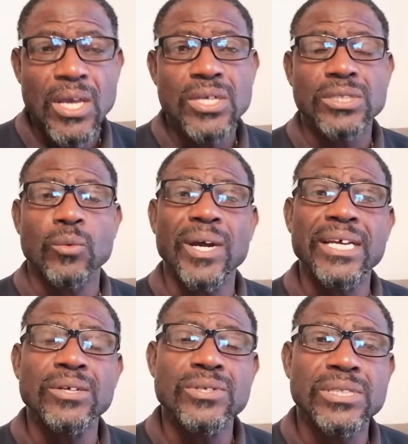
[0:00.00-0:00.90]
So what I
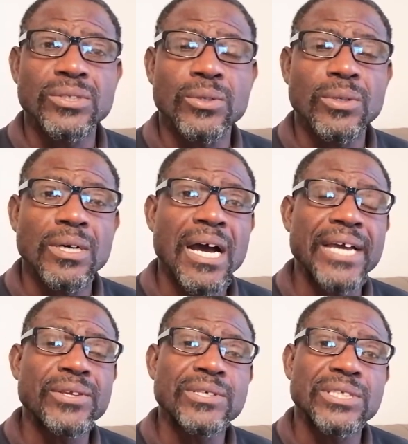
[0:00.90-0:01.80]
used to do,
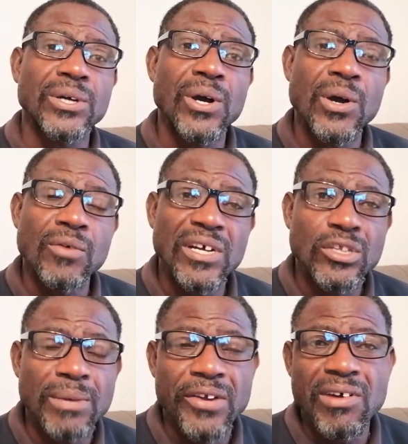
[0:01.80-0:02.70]
I used to go over
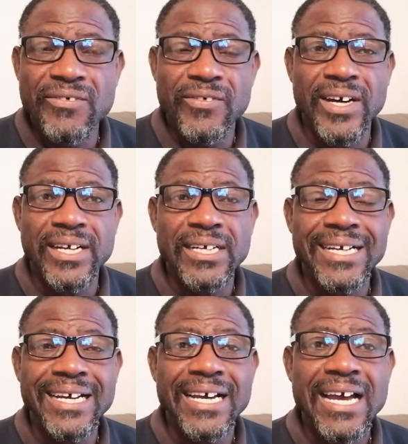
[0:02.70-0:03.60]
to my grandfather
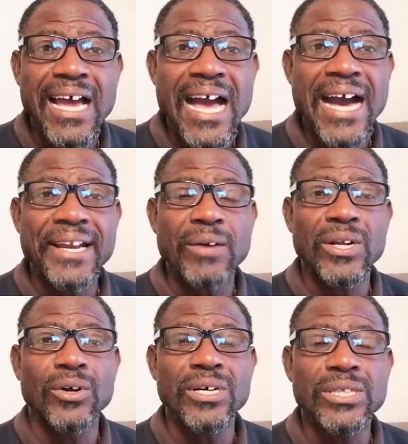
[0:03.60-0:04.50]
and I
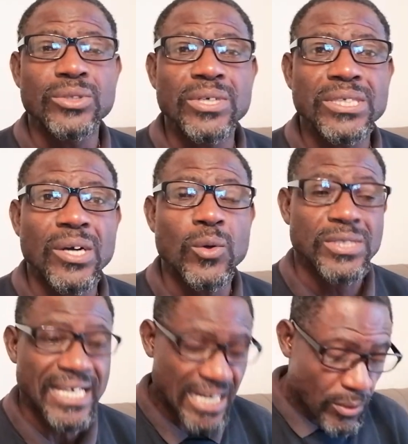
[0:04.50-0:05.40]
would go into his
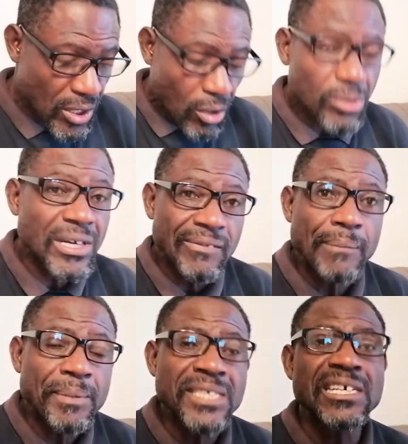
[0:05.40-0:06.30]
house and I would cut off a
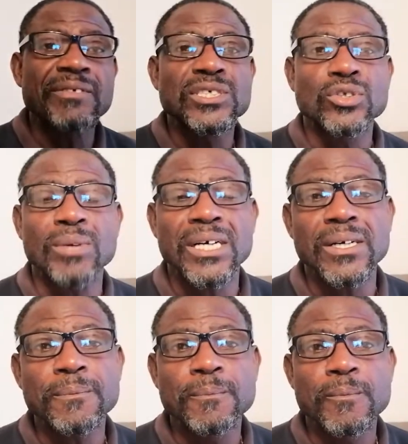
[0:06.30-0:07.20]
piece of his
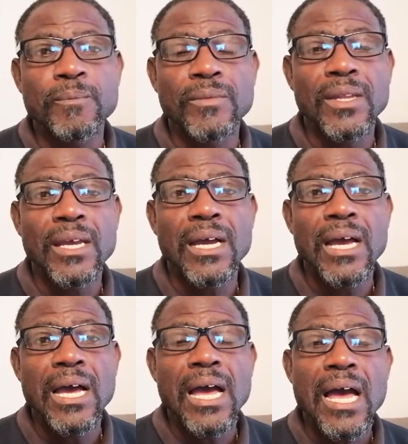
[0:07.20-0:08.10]
tobacco
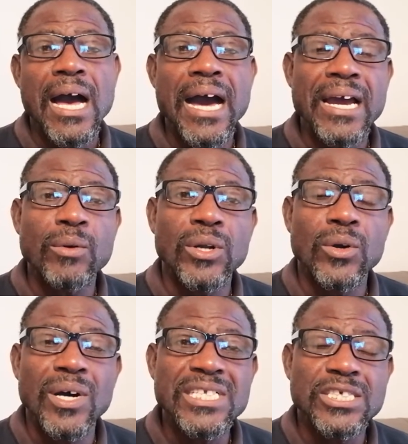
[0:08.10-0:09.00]
and I would
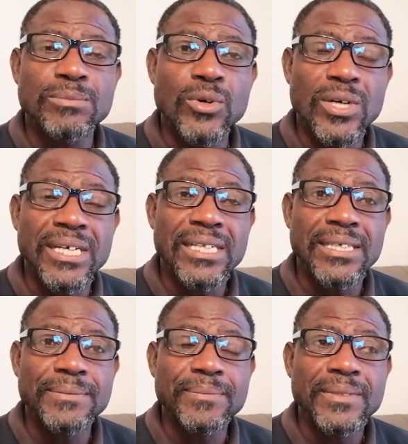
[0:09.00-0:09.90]
go and smoke it.
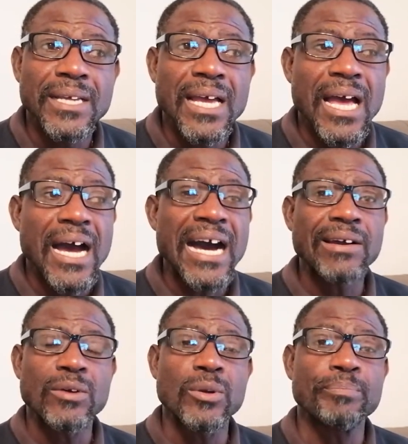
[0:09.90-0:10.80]

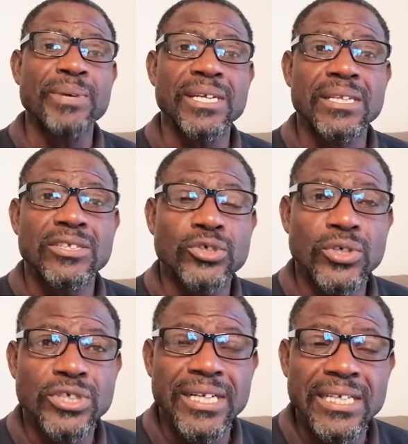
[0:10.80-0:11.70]
Or I would pick the
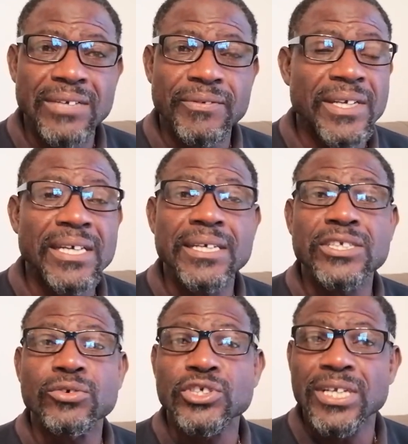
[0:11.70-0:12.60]
church
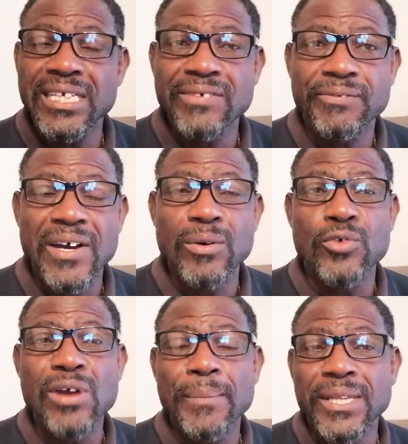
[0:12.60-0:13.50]
leaf, I
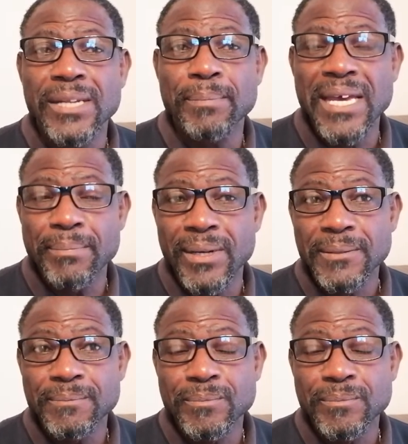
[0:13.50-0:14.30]
would wrap it in paper,